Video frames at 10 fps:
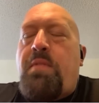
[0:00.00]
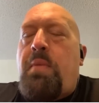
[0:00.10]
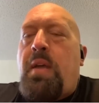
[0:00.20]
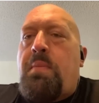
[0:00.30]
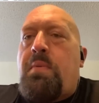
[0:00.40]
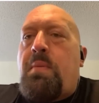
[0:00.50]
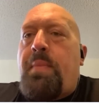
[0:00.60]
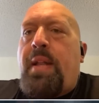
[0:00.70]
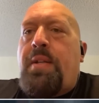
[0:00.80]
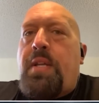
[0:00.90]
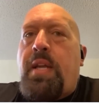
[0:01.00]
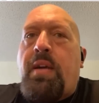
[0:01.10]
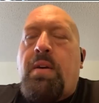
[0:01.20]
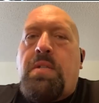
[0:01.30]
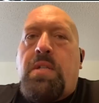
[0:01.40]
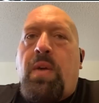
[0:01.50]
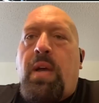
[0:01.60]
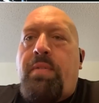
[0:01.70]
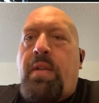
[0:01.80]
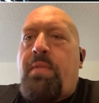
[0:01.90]
to be able to manage egos and you
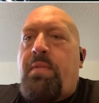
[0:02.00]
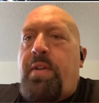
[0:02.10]
have to have a